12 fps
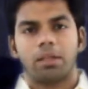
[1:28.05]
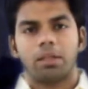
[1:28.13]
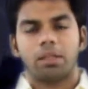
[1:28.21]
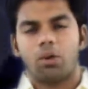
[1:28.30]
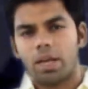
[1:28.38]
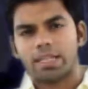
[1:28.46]

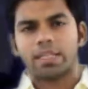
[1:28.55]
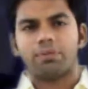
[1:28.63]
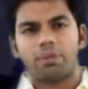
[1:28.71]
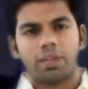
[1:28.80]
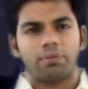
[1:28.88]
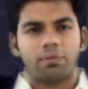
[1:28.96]
Now as and
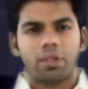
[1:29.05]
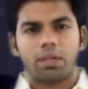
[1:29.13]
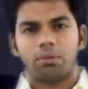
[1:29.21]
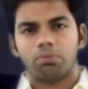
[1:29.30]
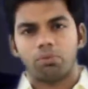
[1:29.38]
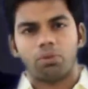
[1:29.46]
when we
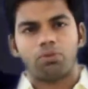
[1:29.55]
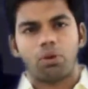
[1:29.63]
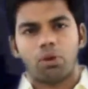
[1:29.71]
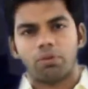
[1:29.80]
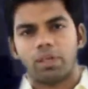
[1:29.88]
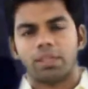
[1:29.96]
will move
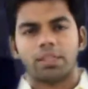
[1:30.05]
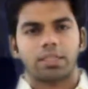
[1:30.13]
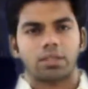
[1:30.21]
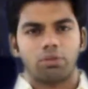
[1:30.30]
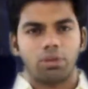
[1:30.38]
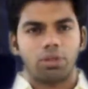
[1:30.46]
forward in
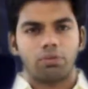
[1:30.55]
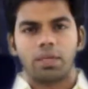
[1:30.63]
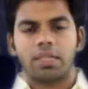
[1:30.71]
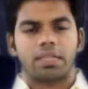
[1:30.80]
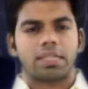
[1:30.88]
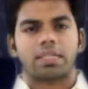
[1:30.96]
this unit, you will
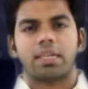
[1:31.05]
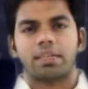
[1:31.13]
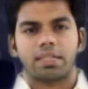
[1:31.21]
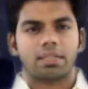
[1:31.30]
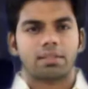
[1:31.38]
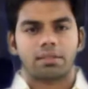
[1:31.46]
understand
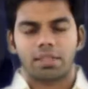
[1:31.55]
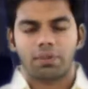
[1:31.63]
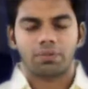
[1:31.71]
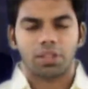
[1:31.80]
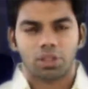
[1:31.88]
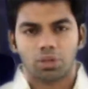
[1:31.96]
this
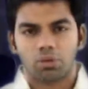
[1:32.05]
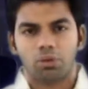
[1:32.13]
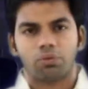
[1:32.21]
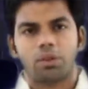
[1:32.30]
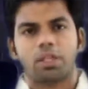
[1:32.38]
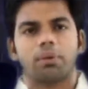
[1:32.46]
definition,
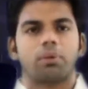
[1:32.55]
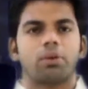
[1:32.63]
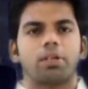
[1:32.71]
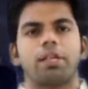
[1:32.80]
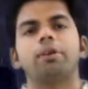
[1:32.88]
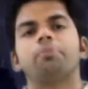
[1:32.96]
don't worry
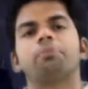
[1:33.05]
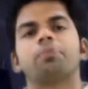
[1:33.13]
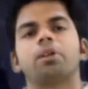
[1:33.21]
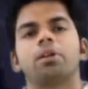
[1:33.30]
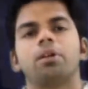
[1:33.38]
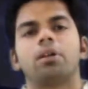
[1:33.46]
about that.
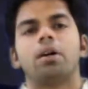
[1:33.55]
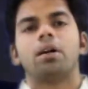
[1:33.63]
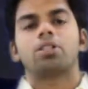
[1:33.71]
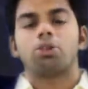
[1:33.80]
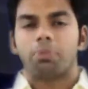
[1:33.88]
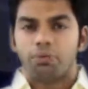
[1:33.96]

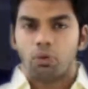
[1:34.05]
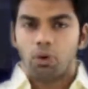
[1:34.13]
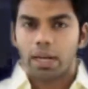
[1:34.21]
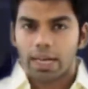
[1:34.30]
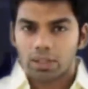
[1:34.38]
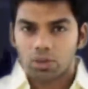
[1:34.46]
So
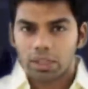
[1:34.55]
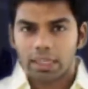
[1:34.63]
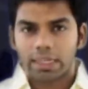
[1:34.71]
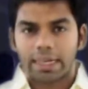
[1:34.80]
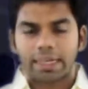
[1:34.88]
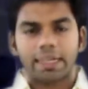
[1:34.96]
before actually
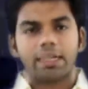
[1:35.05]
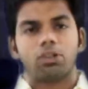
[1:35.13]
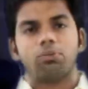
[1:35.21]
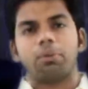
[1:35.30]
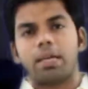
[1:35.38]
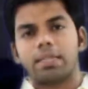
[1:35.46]
getting
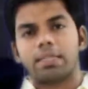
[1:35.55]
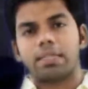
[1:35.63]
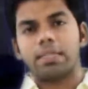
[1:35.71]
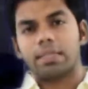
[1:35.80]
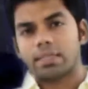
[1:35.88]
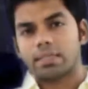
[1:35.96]
into
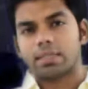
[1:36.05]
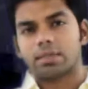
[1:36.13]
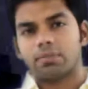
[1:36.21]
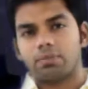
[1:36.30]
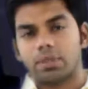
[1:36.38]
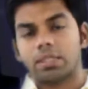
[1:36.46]
balancing, let
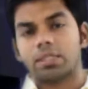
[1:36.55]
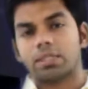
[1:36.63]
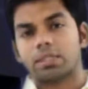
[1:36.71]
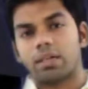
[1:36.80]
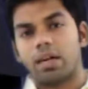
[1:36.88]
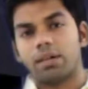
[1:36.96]
us first
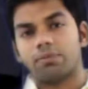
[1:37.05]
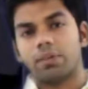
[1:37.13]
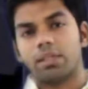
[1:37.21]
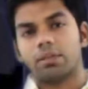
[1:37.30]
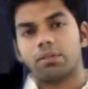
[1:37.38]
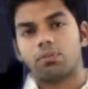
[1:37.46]
start
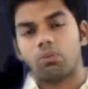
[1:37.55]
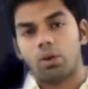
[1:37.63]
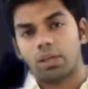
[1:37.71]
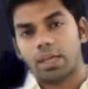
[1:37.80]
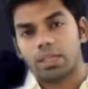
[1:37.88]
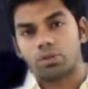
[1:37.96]
with
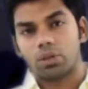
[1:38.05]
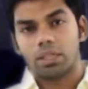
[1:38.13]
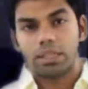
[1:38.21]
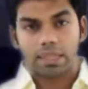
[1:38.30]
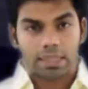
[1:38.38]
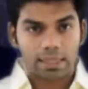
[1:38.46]
what
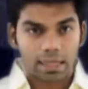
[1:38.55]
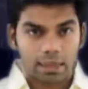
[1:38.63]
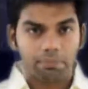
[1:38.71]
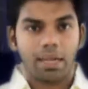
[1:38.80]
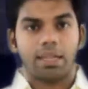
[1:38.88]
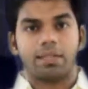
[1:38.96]
actually is
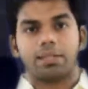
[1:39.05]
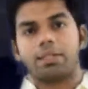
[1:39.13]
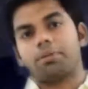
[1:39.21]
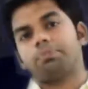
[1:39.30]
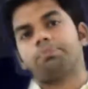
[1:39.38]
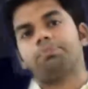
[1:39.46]
unbalancing.